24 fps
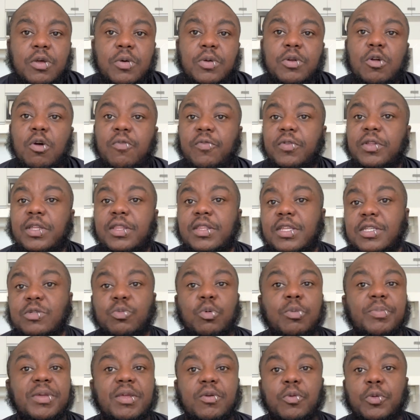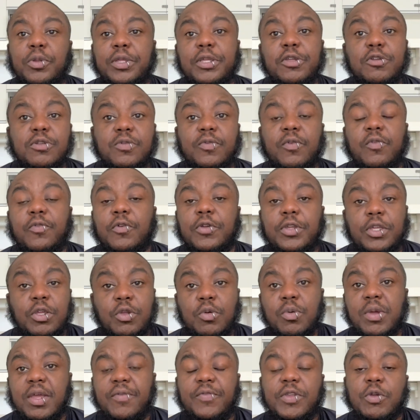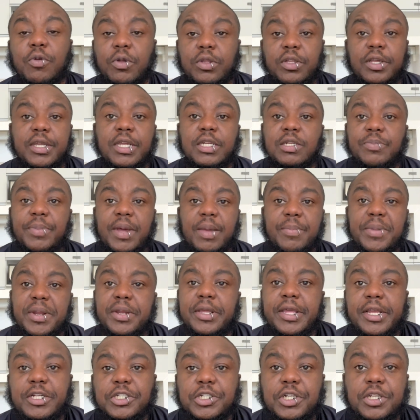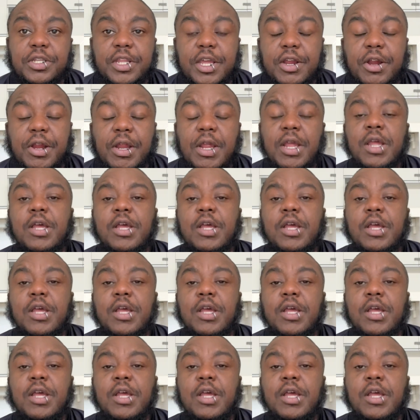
and hopefully this will be really useful for you if you are looking to buy medication there.